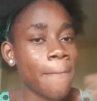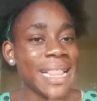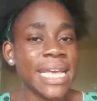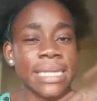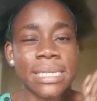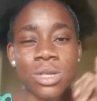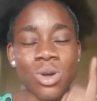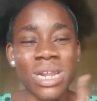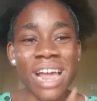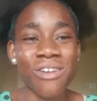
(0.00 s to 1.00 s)
please,
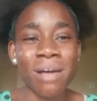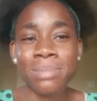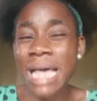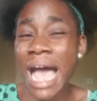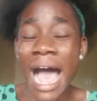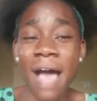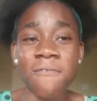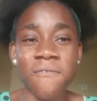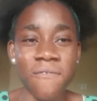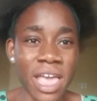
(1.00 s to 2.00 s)
your diagrams are
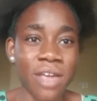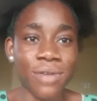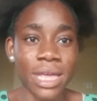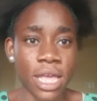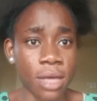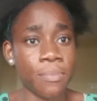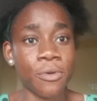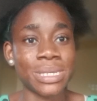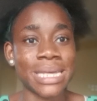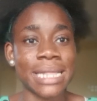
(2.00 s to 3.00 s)
very
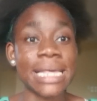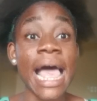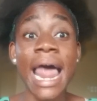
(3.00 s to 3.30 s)
important.